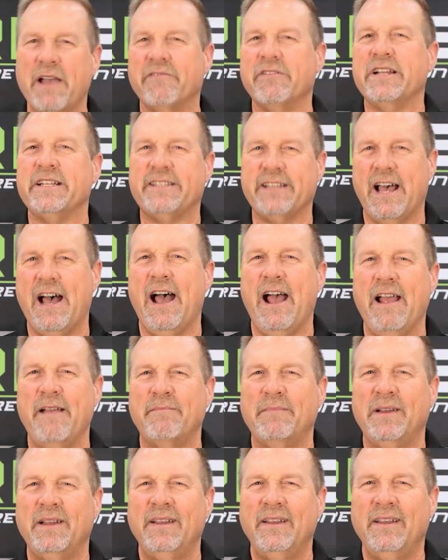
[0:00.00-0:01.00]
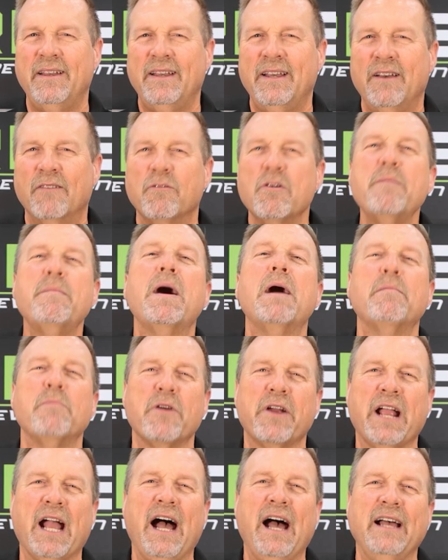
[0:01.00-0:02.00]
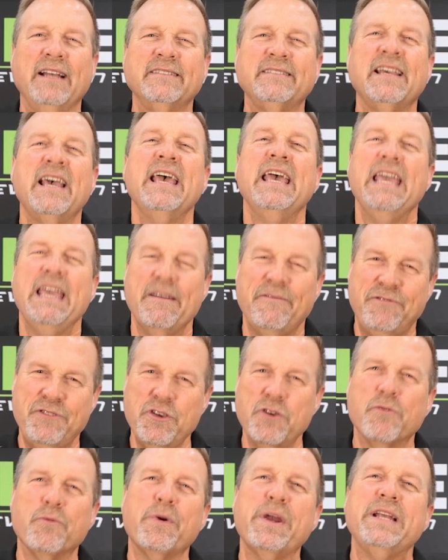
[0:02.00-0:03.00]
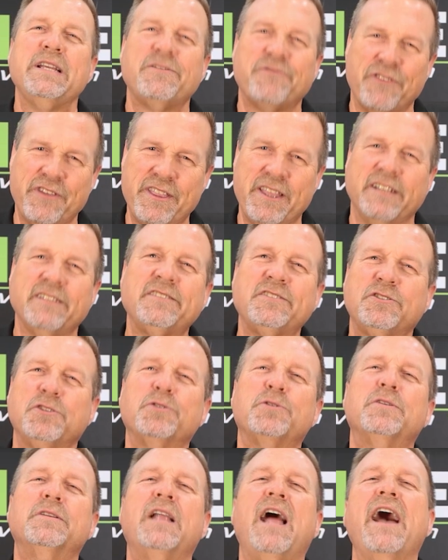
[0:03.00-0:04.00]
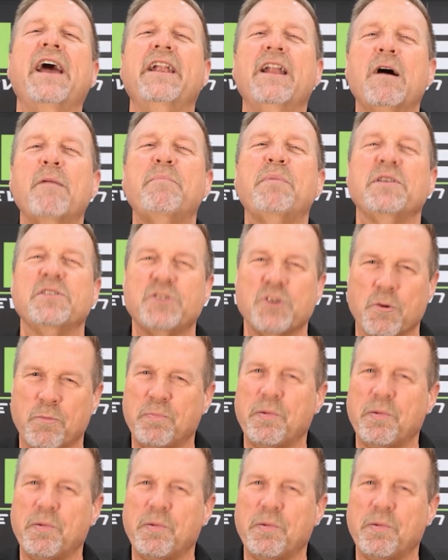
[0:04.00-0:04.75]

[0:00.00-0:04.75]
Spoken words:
every time. Remember guys, if you reach for this tool lineup as your